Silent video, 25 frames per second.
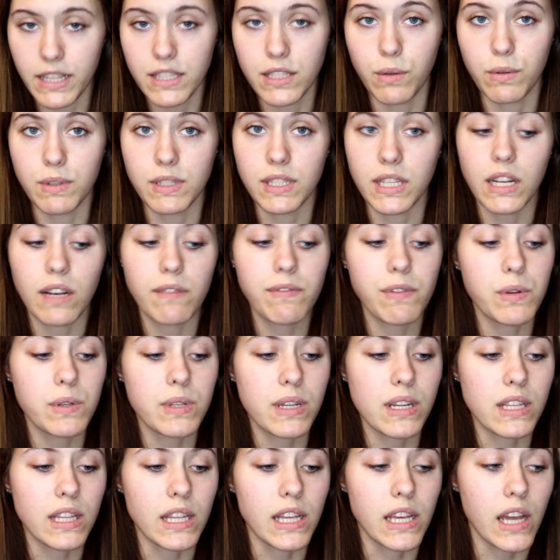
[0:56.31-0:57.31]
So instead of
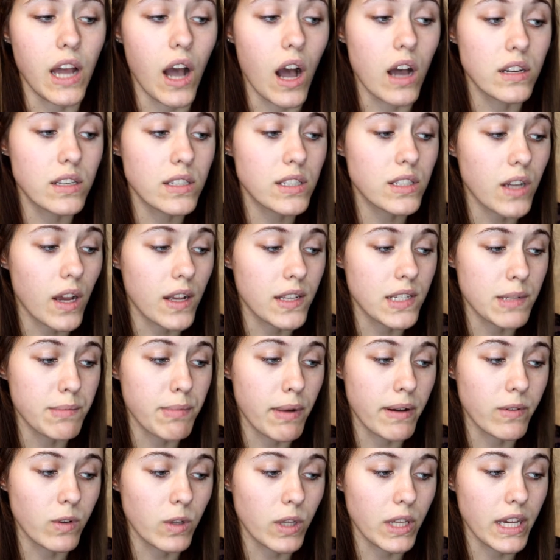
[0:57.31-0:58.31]
using the Anastasia
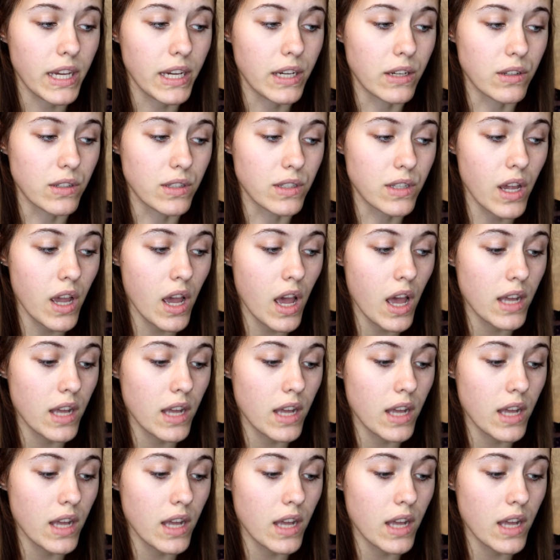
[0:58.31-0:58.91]
Beverly Hills